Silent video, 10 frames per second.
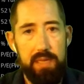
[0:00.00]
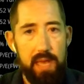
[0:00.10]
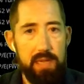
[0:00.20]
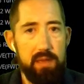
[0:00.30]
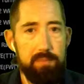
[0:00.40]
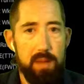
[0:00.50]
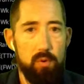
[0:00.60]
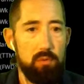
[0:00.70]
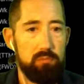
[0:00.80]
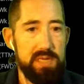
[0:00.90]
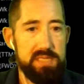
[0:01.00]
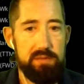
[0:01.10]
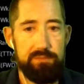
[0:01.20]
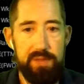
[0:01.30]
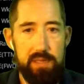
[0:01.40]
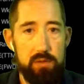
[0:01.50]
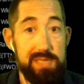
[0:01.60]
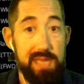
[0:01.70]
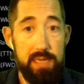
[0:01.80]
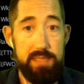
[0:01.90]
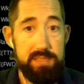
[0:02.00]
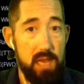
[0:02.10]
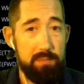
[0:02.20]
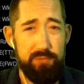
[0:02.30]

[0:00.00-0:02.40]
any of my more recent videos anytime.